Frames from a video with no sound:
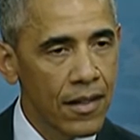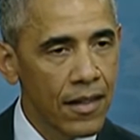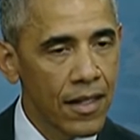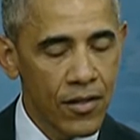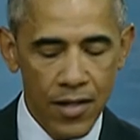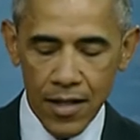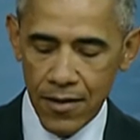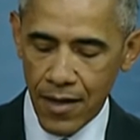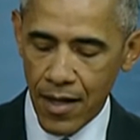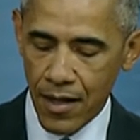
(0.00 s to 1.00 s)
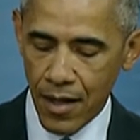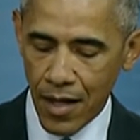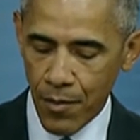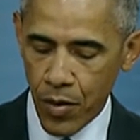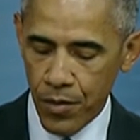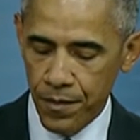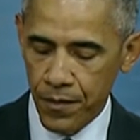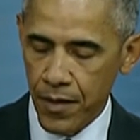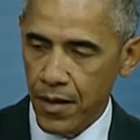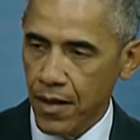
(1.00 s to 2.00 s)
against cities like Aleppo,
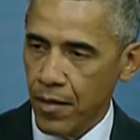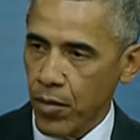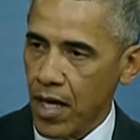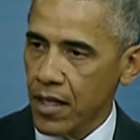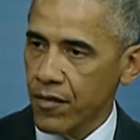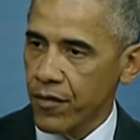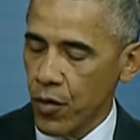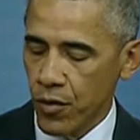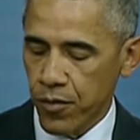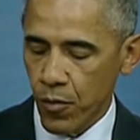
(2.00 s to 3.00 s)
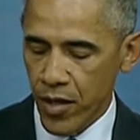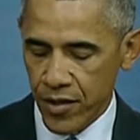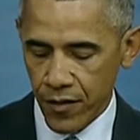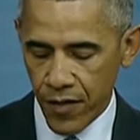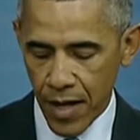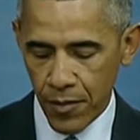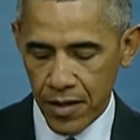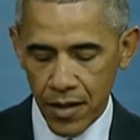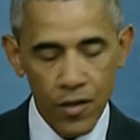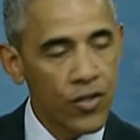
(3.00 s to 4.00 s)
and blocking food from reaching
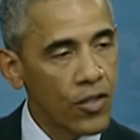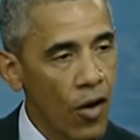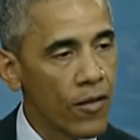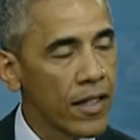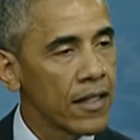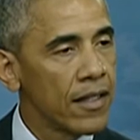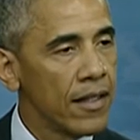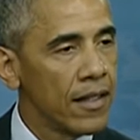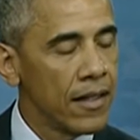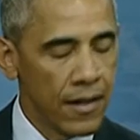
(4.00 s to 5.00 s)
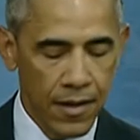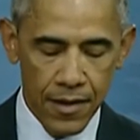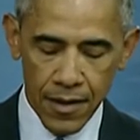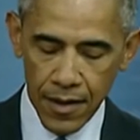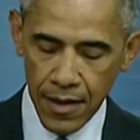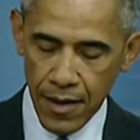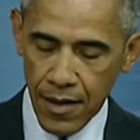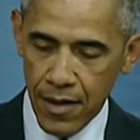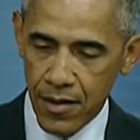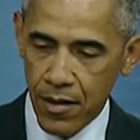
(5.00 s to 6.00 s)
families that are starving.
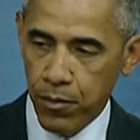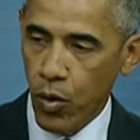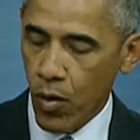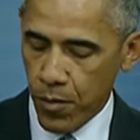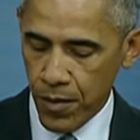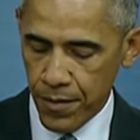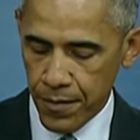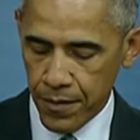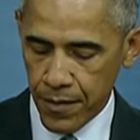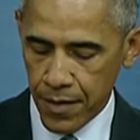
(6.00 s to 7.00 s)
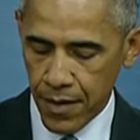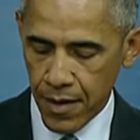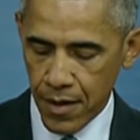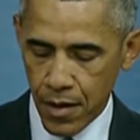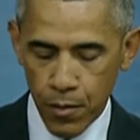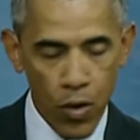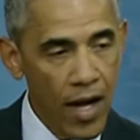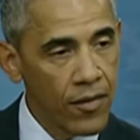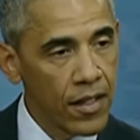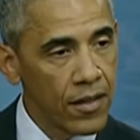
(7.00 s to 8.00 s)
It is deplorable, and the
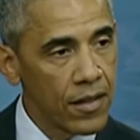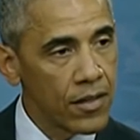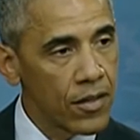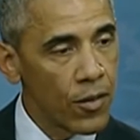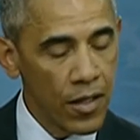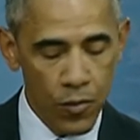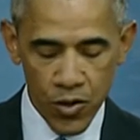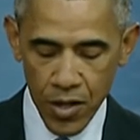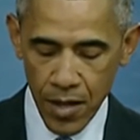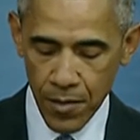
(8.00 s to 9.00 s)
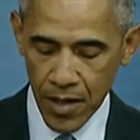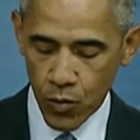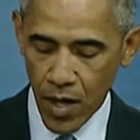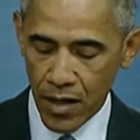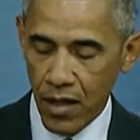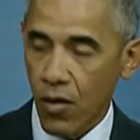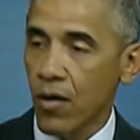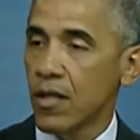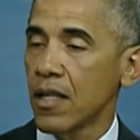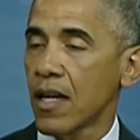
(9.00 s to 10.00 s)
depravity of the Syrian regime has rightly
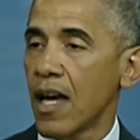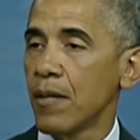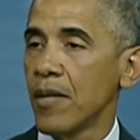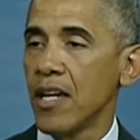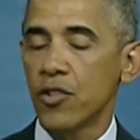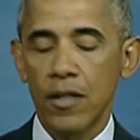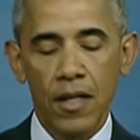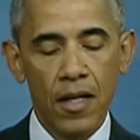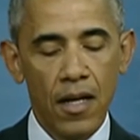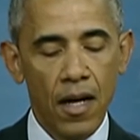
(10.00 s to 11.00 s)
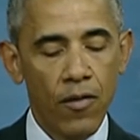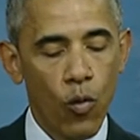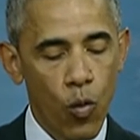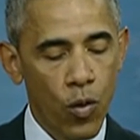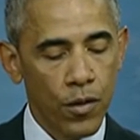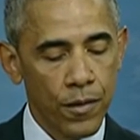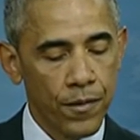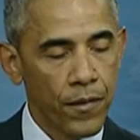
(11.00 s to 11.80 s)
earned the condemnation of the world.